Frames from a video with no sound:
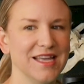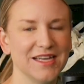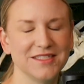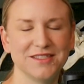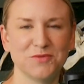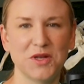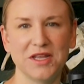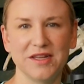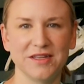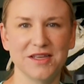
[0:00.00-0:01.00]
Yes, when
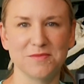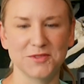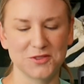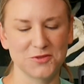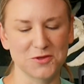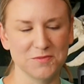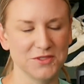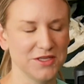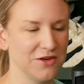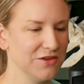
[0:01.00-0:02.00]
it comes to storms.
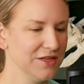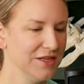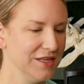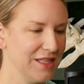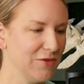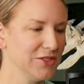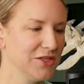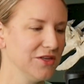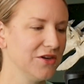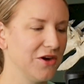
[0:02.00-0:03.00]
So that was a
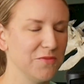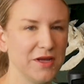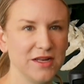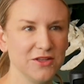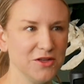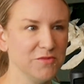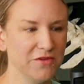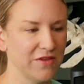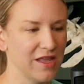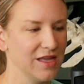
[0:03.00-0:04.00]
good call, but good
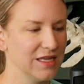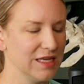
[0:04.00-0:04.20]
movie.